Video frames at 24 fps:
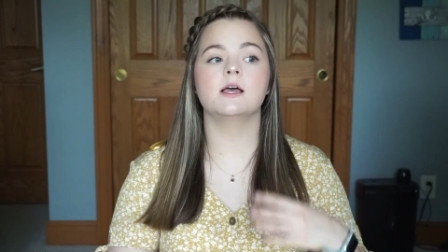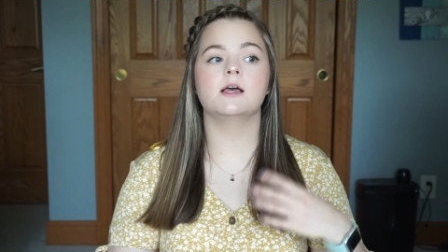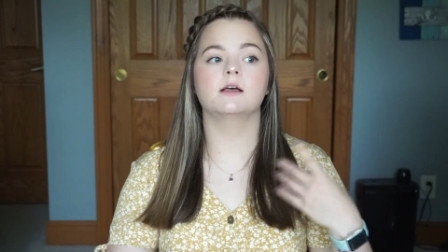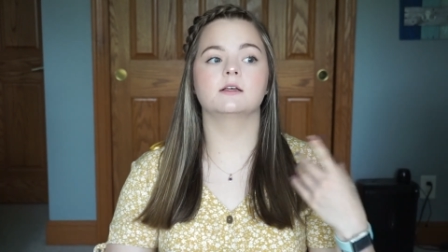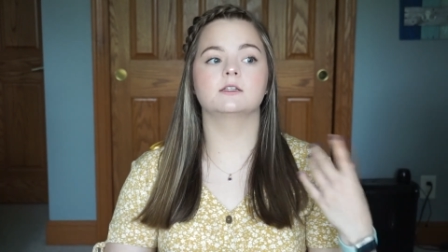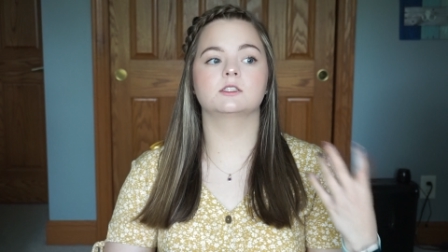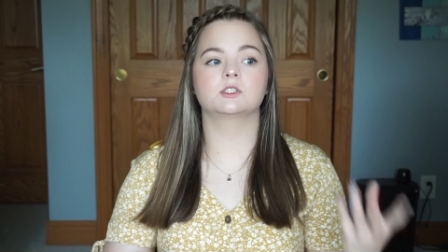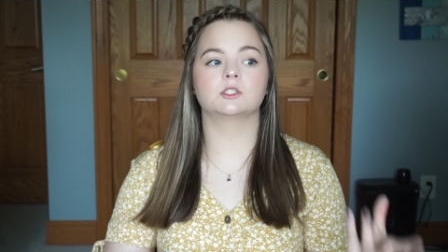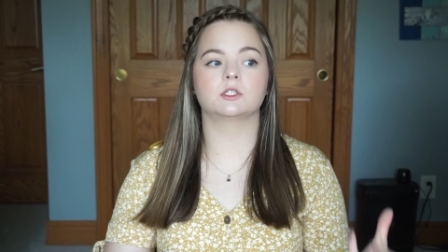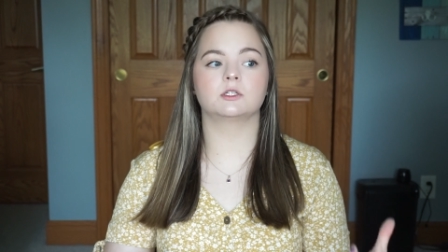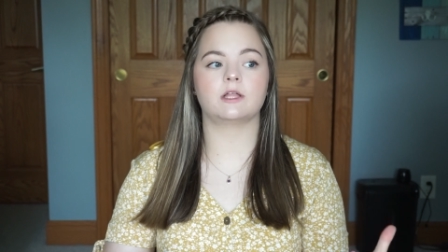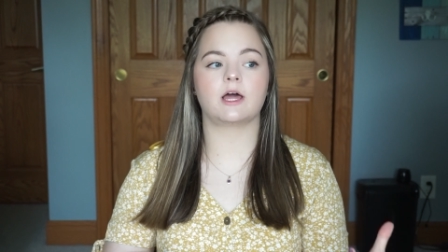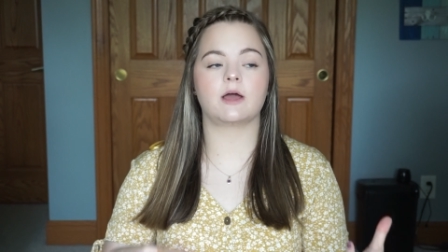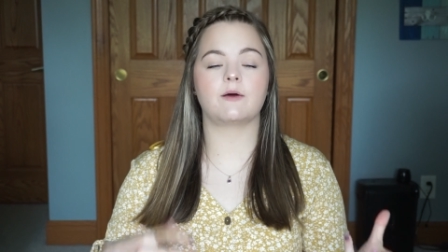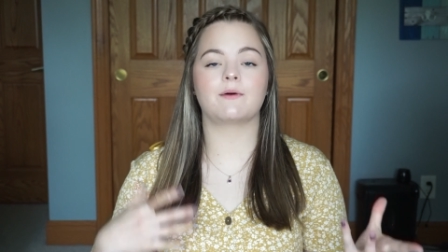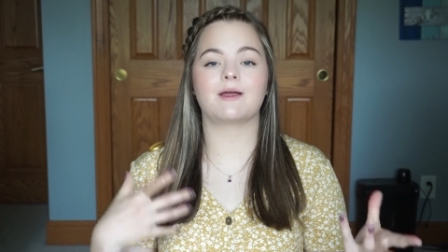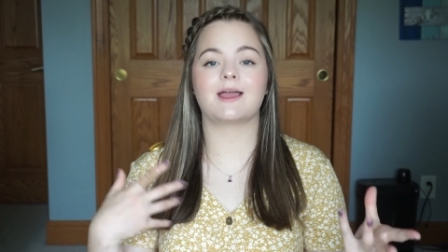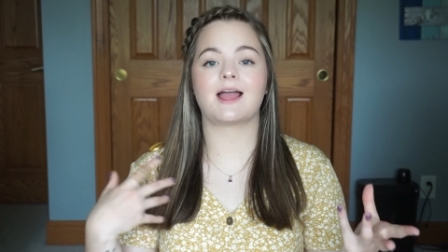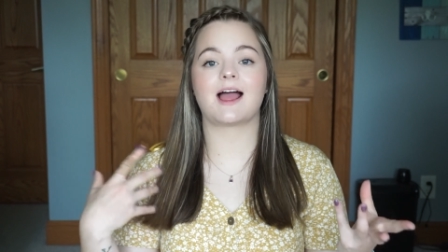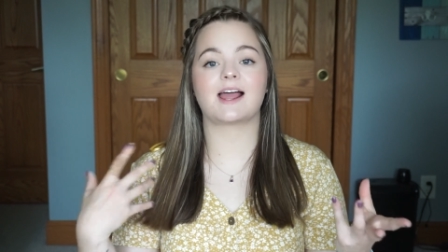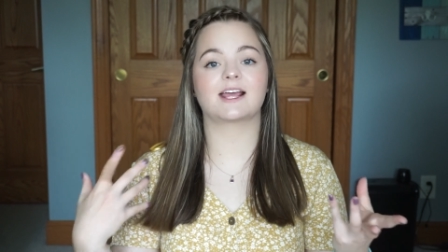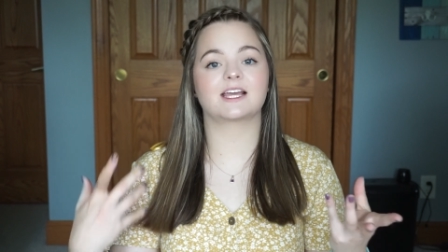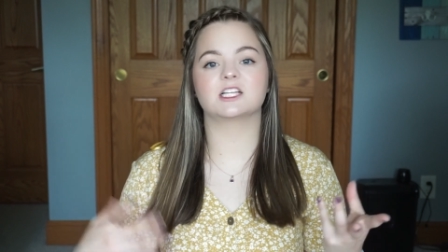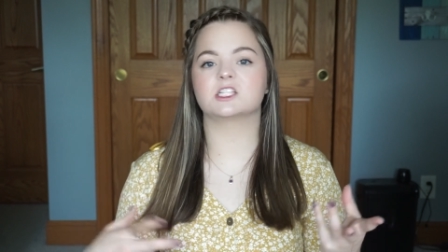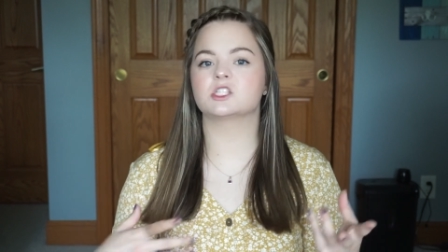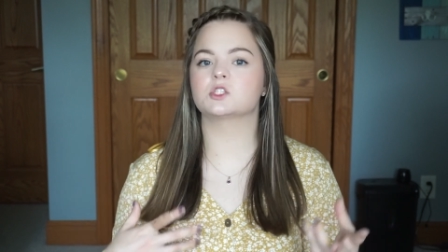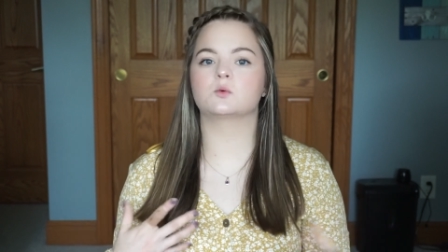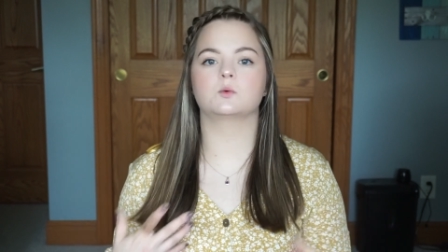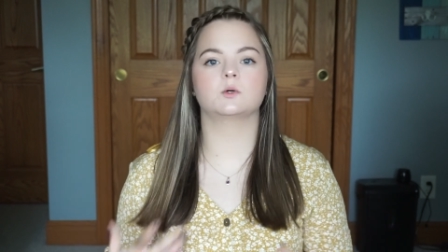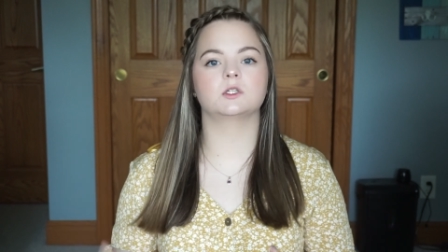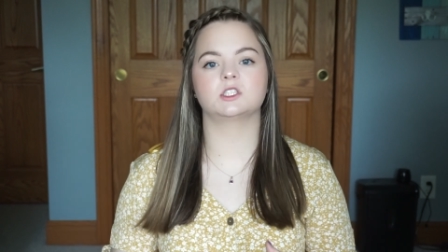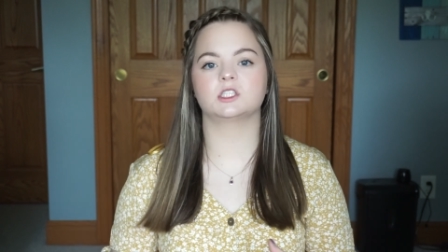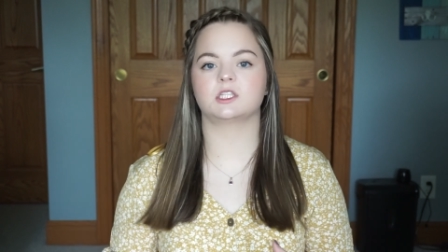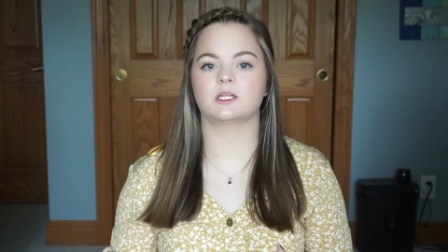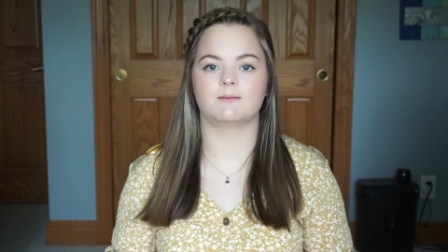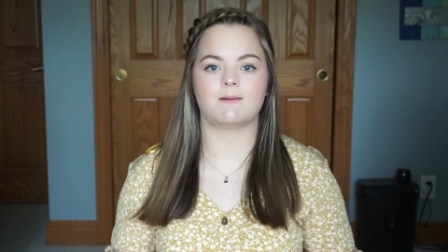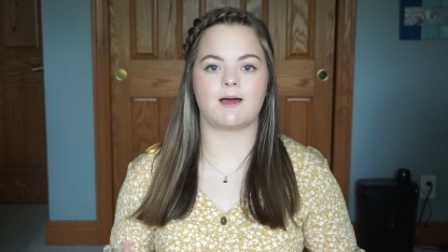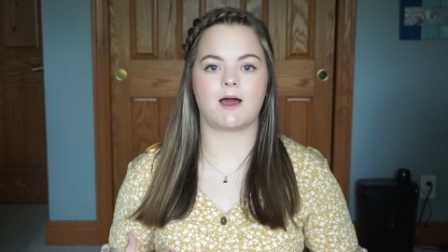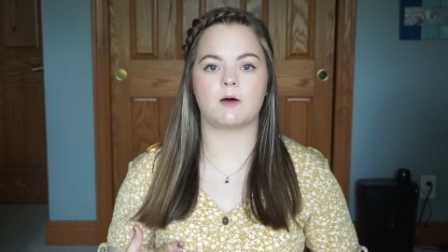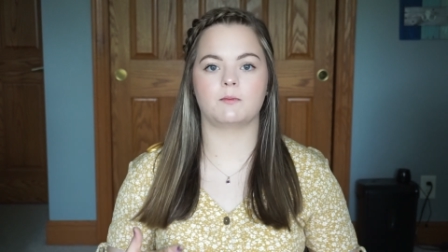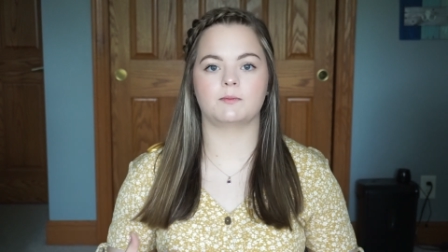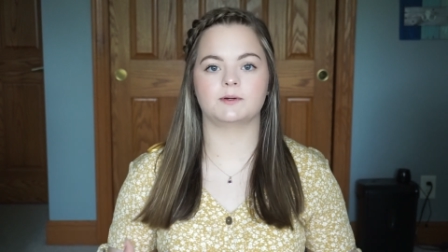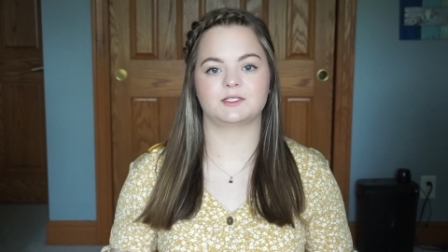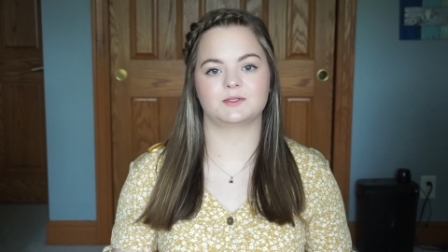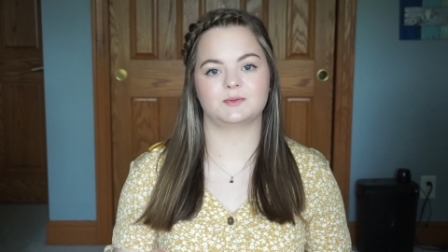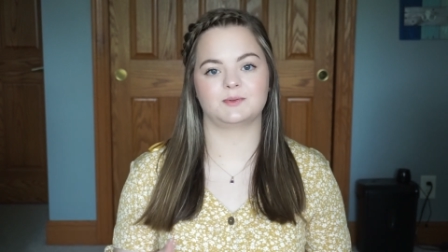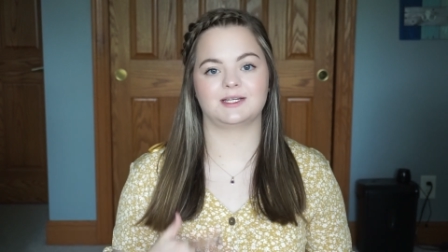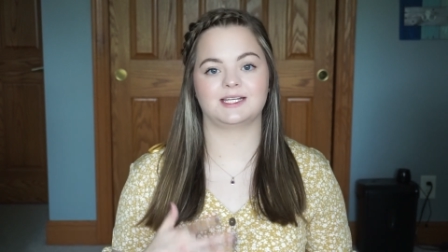so that way I can switch them
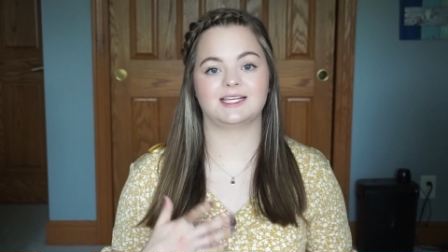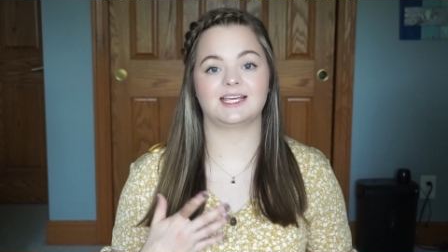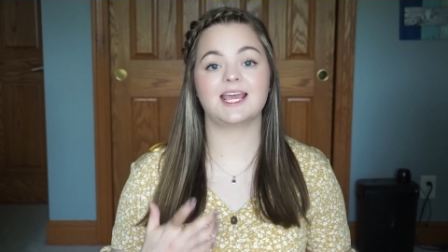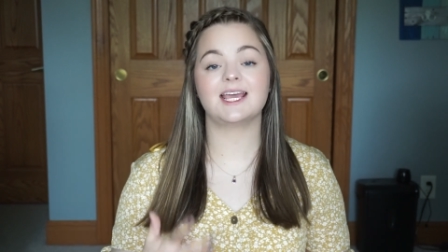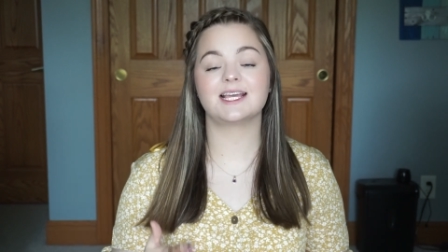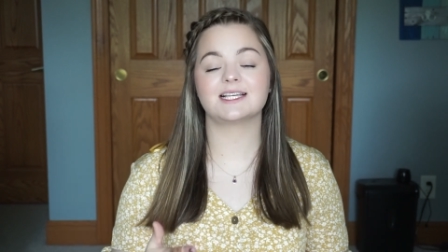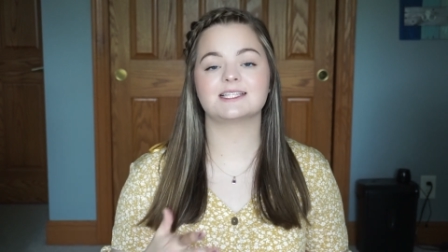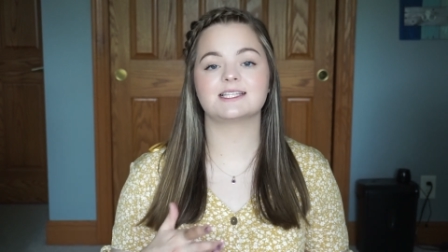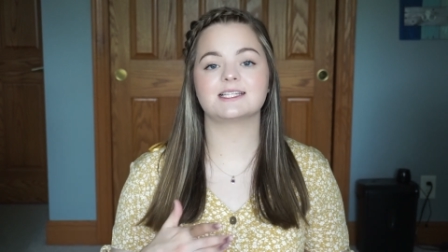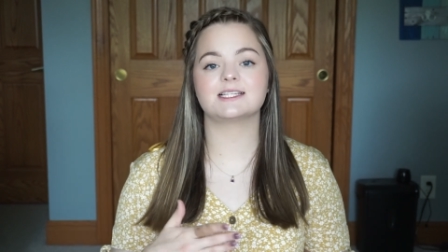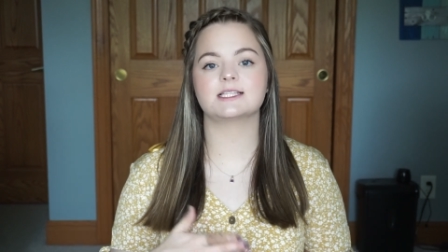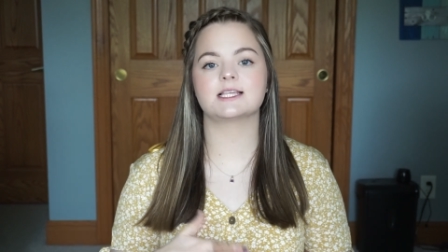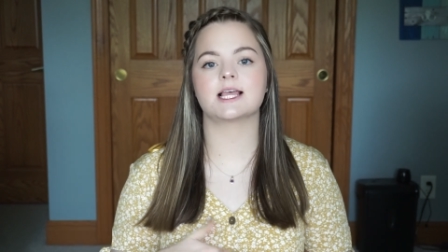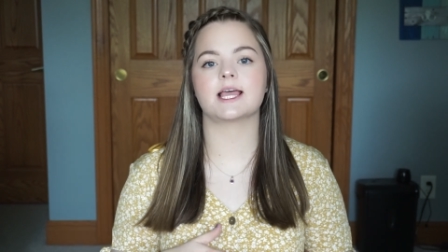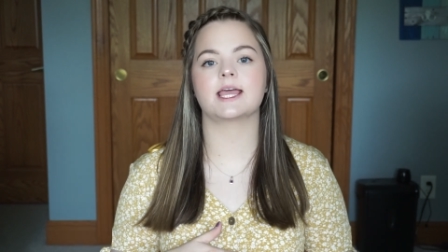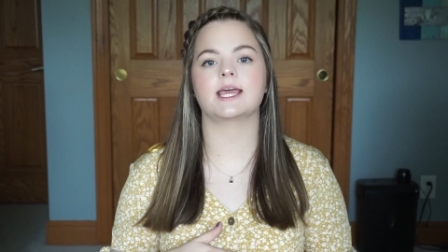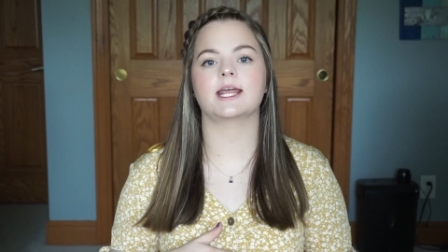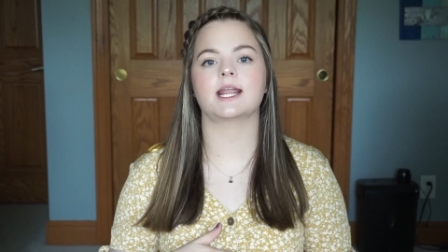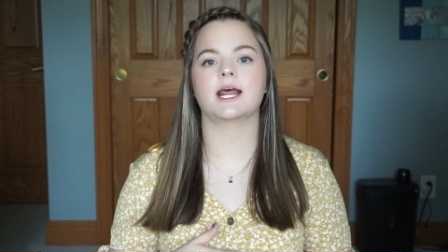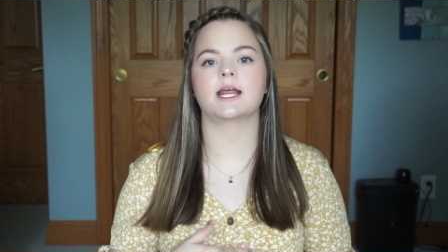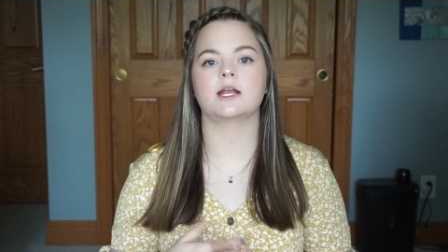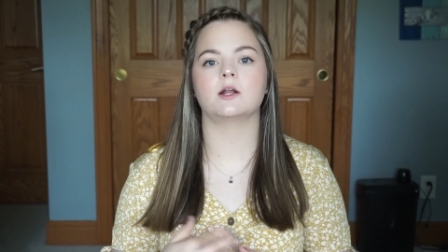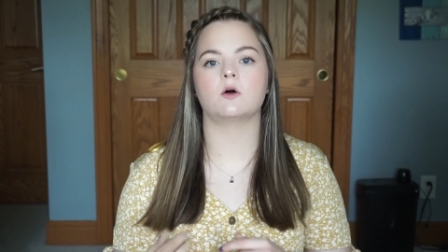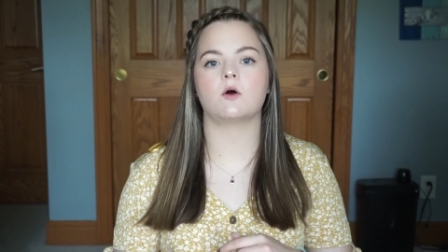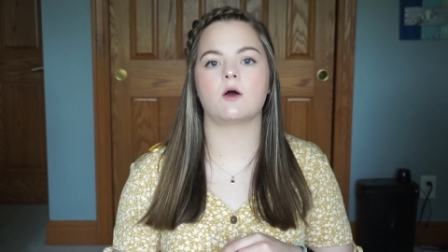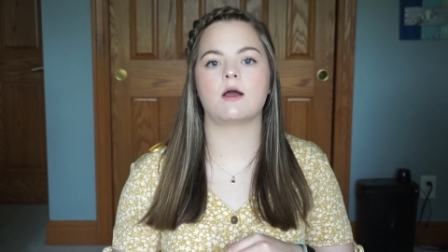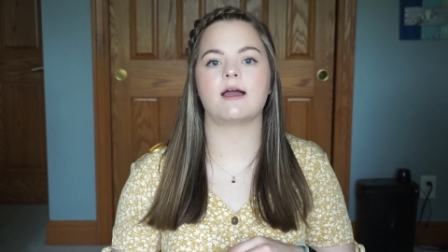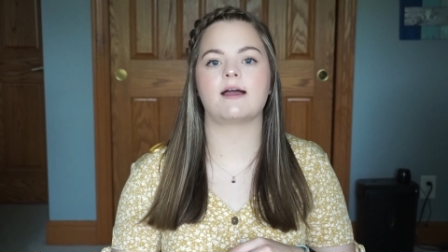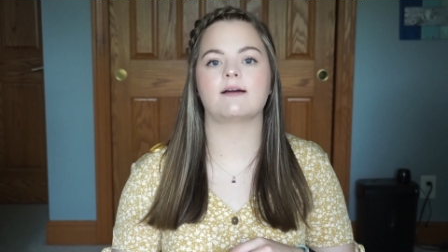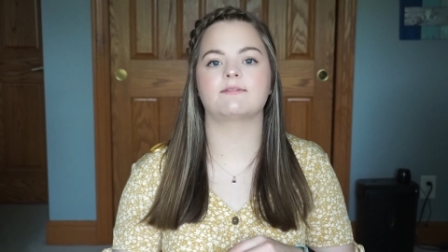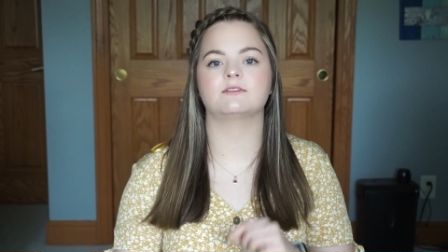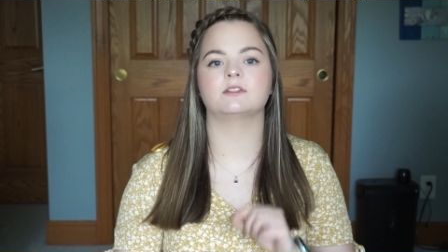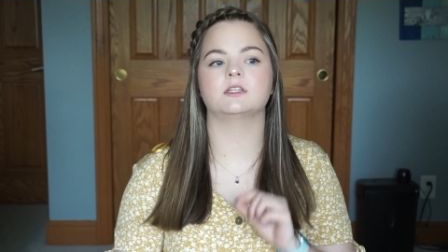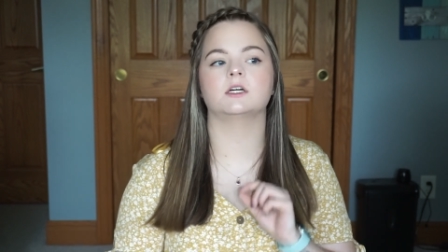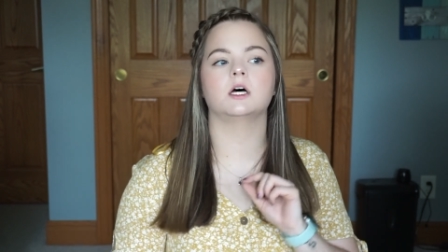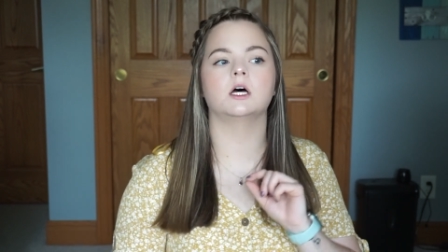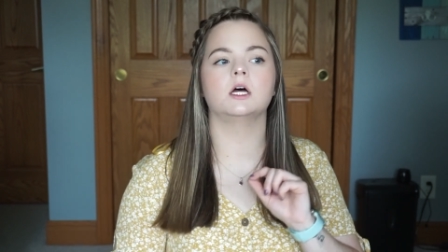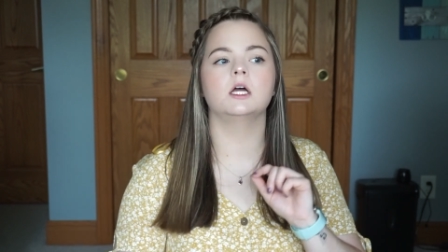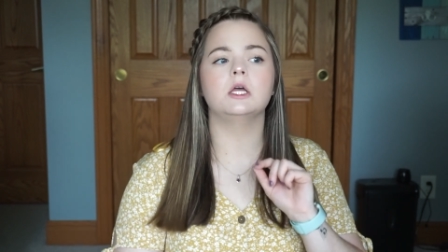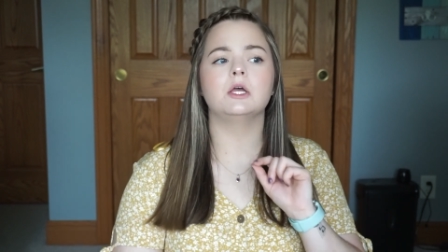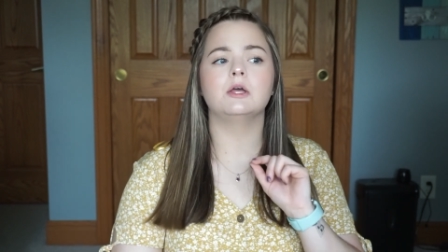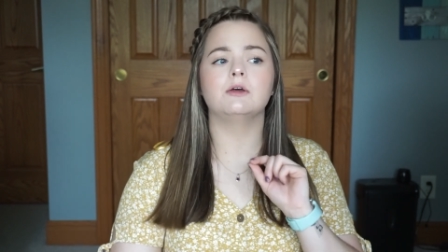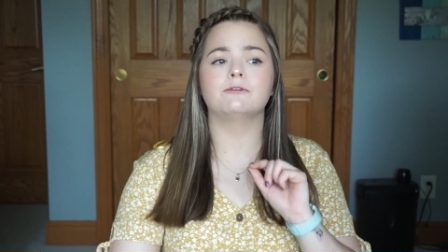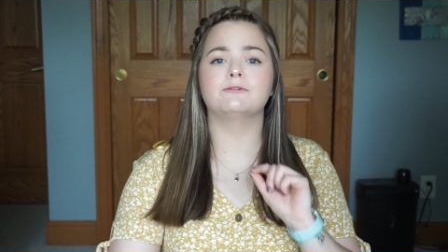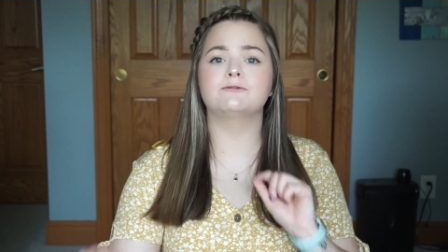out between cases and I don't have to